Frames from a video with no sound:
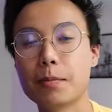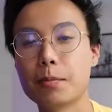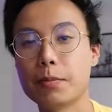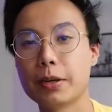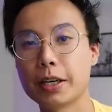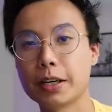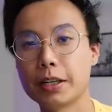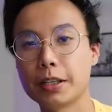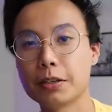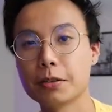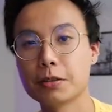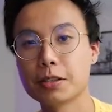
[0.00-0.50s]

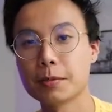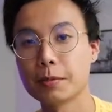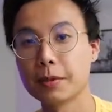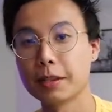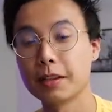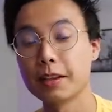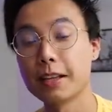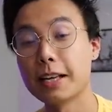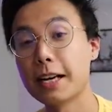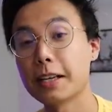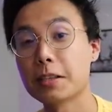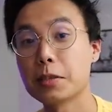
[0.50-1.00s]
bringing you some of the
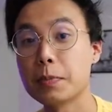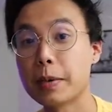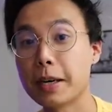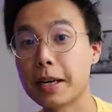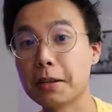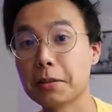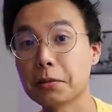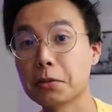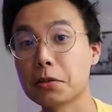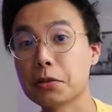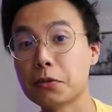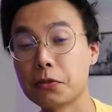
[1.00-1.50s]
last
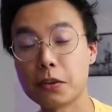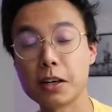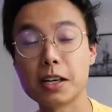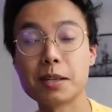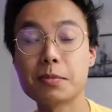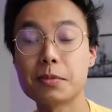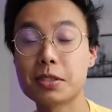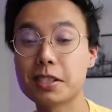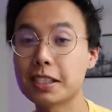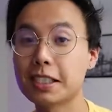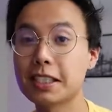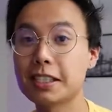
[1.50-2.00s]
battles
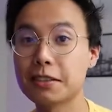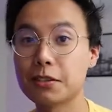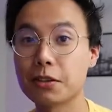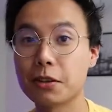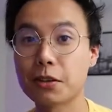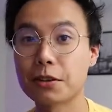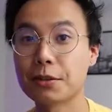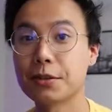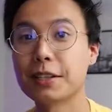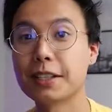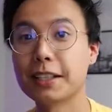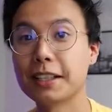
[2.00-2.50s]
from Season
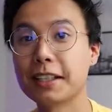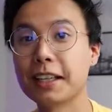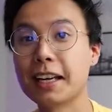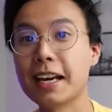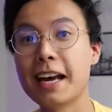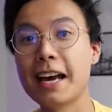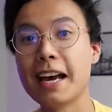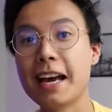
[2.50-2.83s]
3